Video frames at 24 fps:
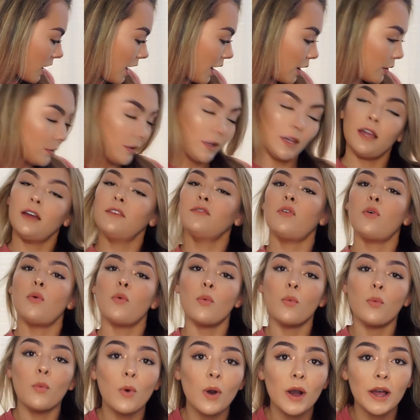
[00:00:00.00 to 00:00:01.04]
I only have
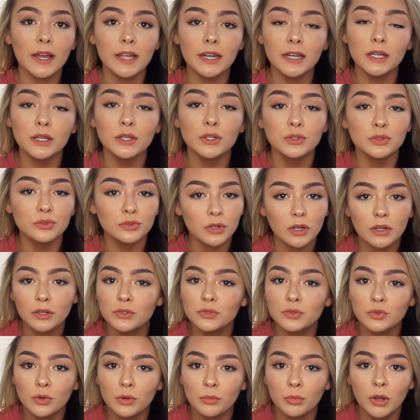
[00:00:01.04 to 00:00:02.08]
one
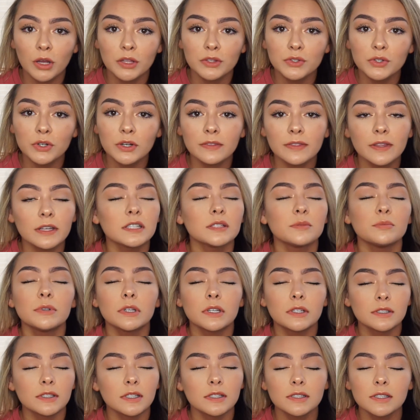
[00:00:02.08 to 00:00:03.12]
drugstore bronzer, and that is
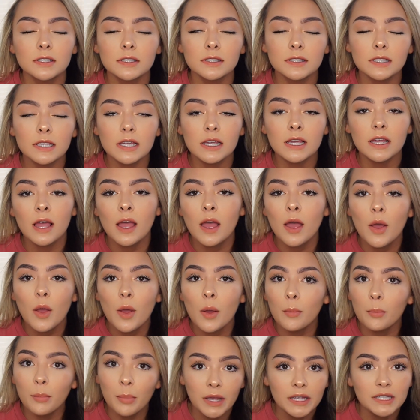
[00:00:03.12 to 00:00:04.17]
because this is the
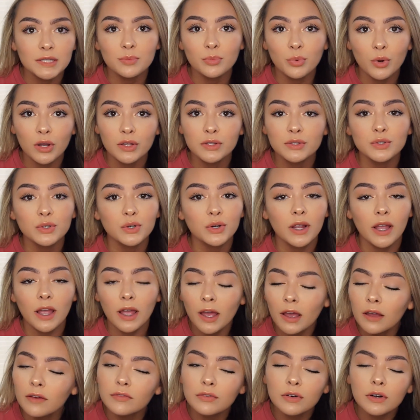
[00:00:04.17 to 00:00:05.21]
best bronzer
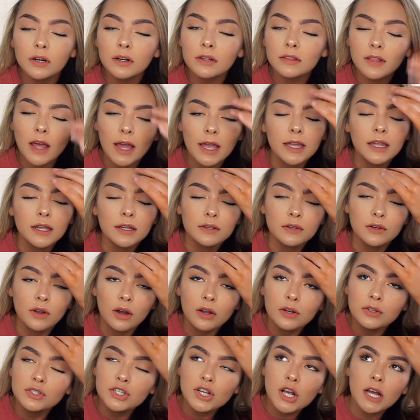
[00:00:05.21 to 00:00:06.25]
ever. Like,
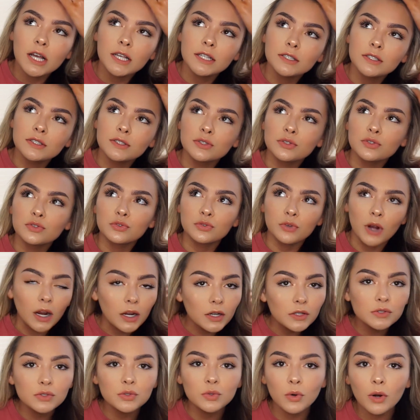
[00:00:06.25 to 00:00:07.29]
not just
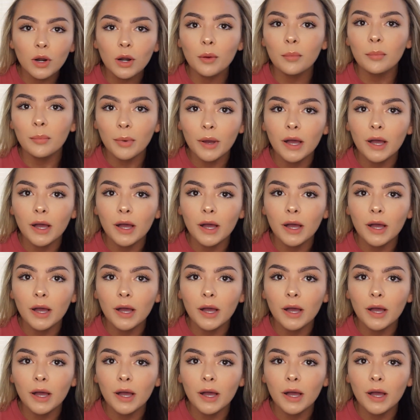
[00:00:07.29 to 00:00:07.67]
drugstore,